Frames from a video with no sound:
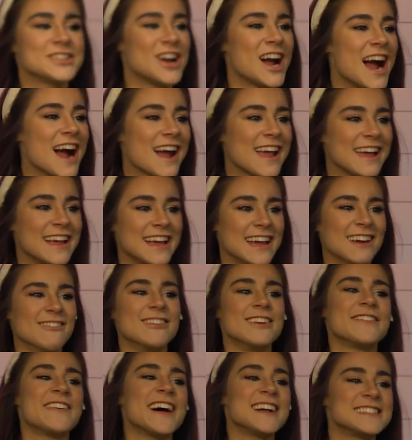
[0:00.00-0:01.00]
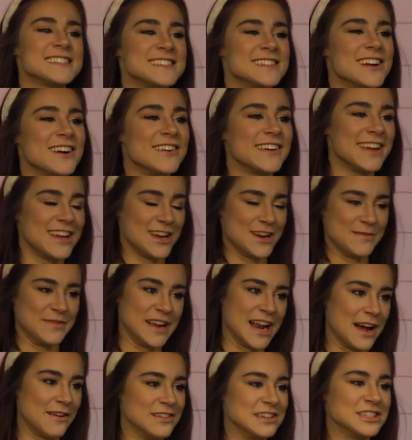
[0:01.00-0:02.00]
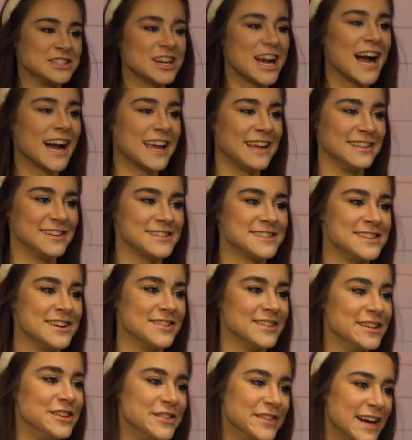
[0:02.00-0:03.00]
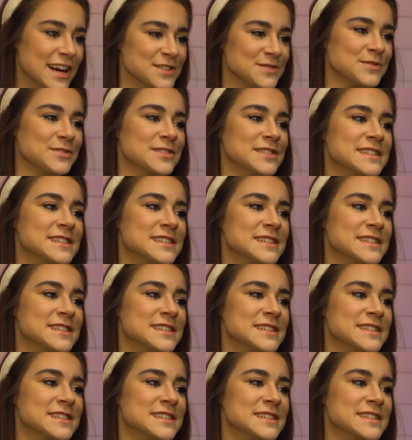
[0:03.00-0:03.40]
tracking it. We've had snow here, but I was tracking the snow that you guys were